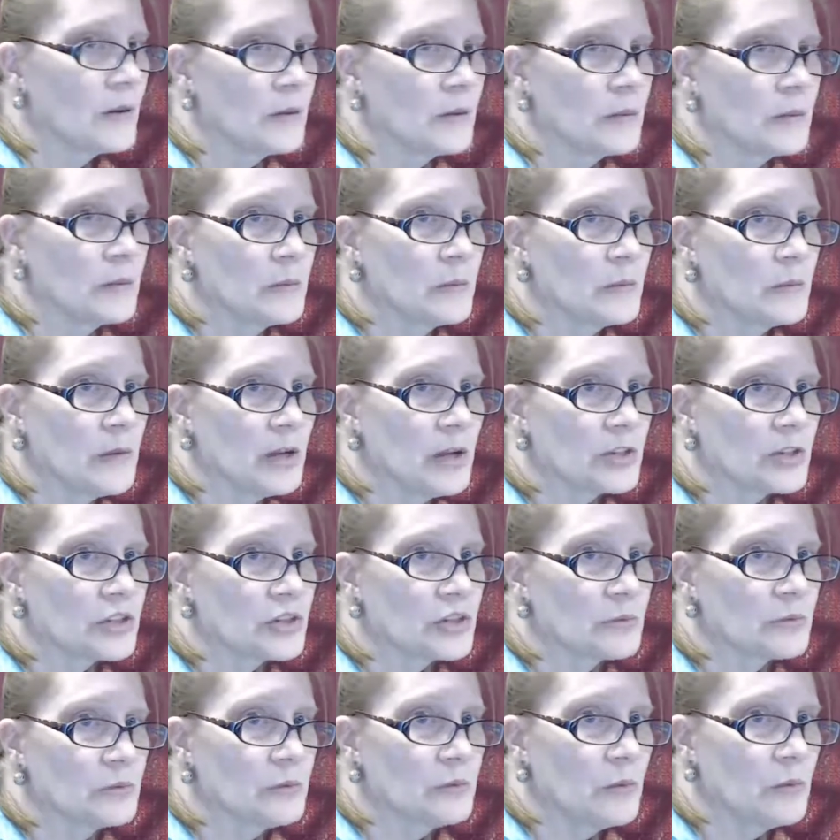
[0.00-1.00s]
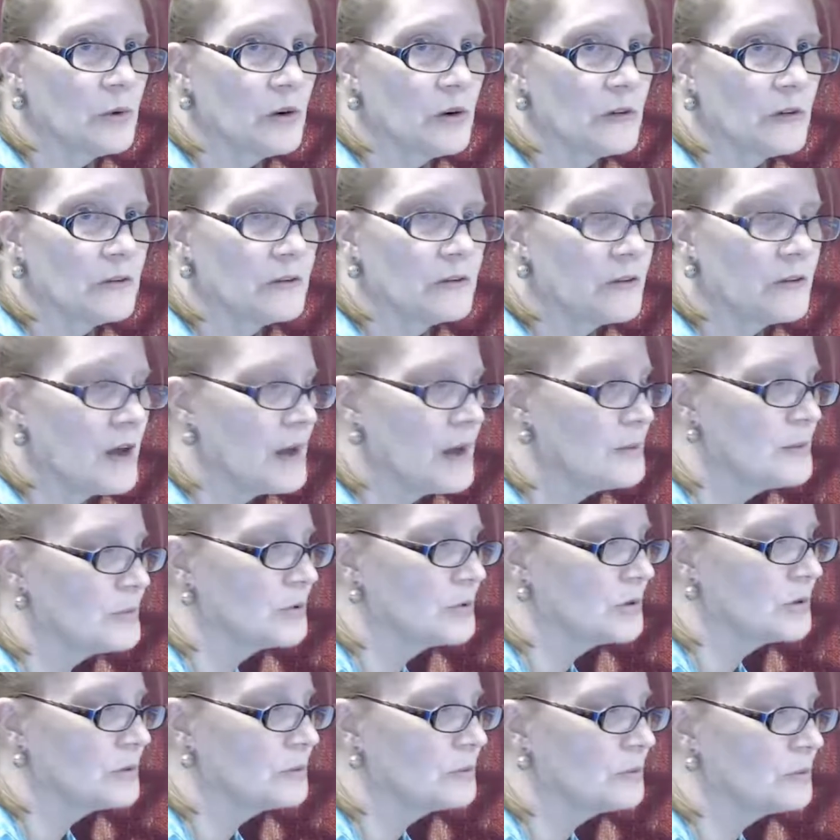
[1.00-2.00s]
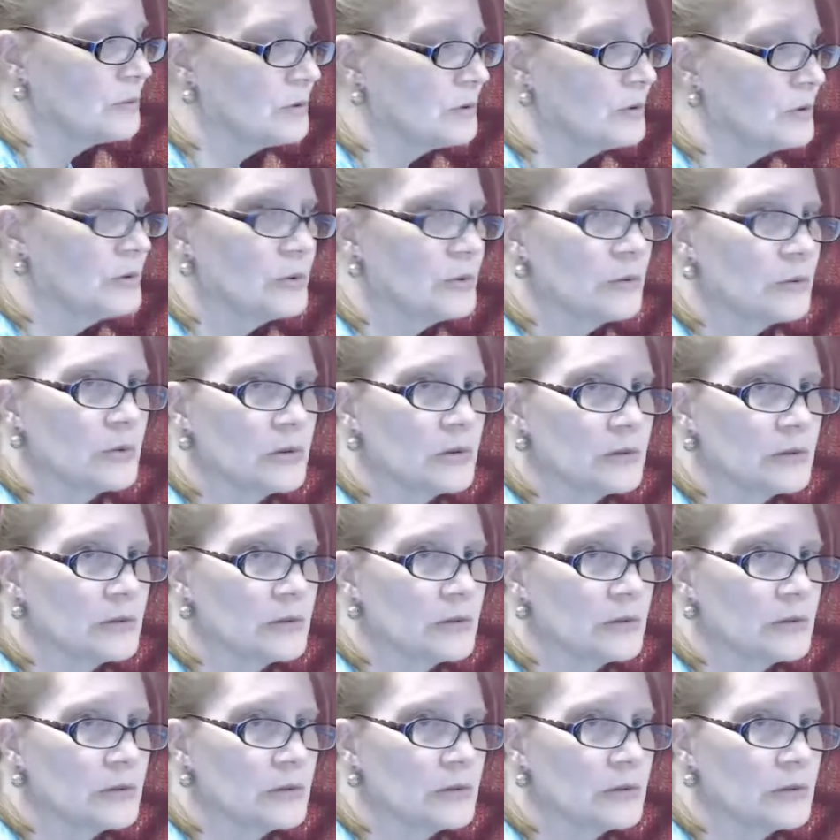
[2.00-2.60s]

much more vibrant blue.